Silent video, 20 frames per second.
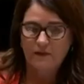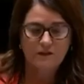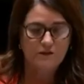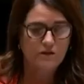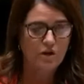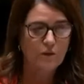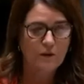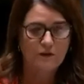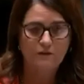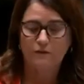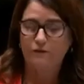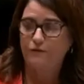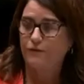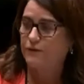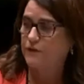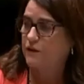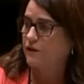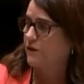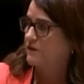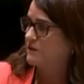
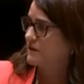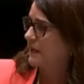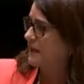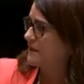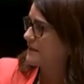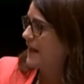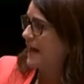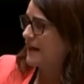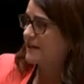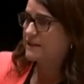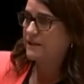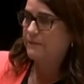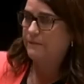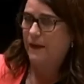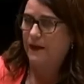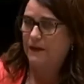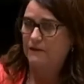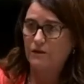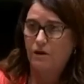$250 to get a taxi back.